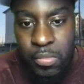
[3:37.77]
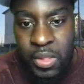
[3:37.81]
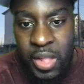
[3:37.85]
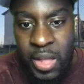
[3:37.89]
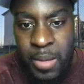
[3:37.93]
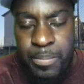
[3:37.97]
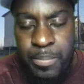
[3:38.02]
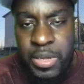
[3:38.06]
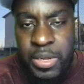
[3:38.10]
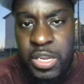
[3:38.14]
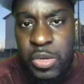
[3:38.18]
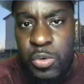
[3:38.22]

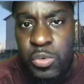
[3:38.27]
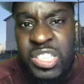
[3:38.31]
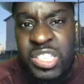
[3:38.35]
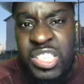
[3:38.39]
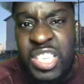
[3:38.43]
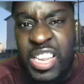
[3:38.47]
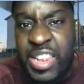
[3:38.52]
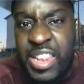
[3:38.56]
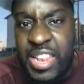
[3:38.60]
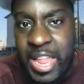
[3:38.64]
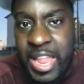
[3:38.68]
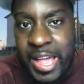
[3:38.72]
but it was the
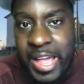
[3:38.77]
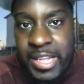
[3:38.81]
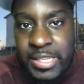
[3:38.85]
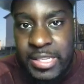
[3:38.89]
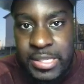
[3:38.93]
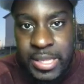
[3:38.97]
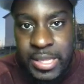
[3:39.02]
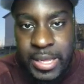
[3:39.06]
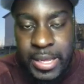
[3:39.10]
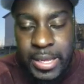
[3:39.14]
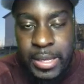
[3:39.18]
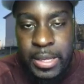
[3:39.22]
next
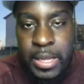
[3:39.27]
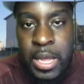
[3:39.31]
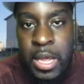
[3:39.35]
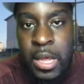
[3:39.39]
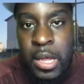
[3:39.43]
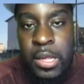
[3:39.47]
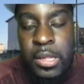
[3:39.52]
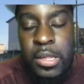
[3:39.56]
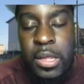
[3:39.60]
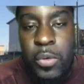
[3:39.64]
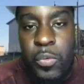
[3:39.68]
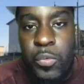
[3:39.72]
thing
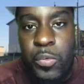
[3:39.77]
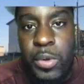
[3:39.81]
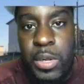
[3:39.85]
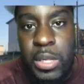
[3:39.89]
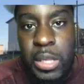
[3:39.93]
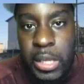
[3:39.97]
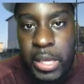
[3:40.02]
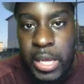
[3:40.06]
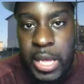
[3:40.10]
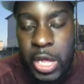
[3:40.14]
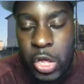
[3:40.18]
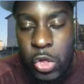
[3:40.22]
that really
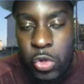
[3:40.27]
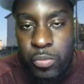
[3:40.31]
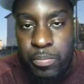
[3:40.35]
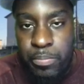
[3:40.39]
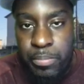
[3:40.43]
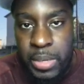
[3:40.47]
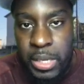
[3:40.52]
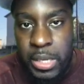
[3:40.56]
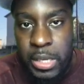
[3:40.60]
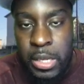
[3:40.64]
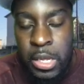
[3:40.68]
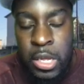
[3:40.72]
helped
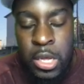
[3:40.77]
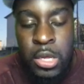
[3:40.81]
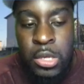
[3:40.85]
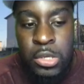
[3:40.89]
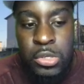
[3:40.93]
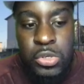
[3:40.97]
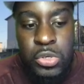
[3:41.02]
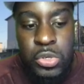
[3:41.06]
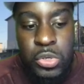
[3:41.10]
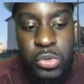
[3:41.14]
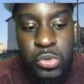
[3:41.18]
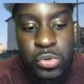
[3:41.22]
me
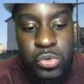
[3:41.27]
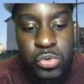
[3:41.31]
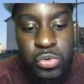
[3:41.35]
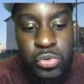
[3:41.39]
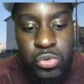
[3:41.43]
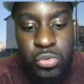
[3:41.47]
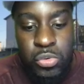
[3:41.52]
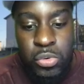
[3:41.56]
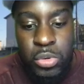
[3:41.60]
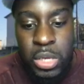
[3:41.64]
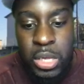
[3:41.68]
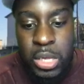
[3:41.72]

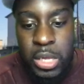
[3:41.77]
to